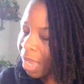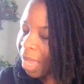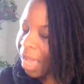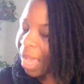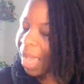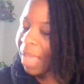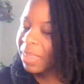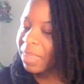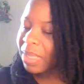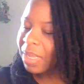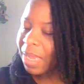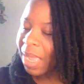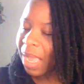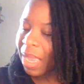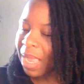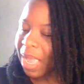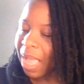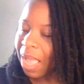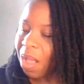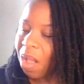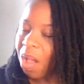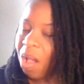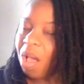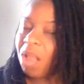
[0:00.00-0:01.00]
I think I
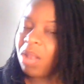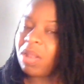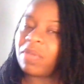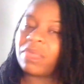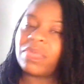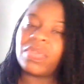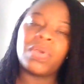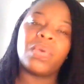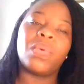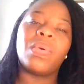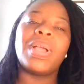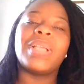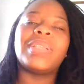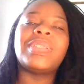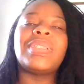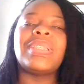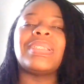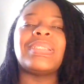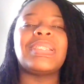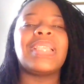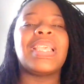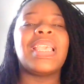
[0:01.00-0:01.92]
got all of the questions.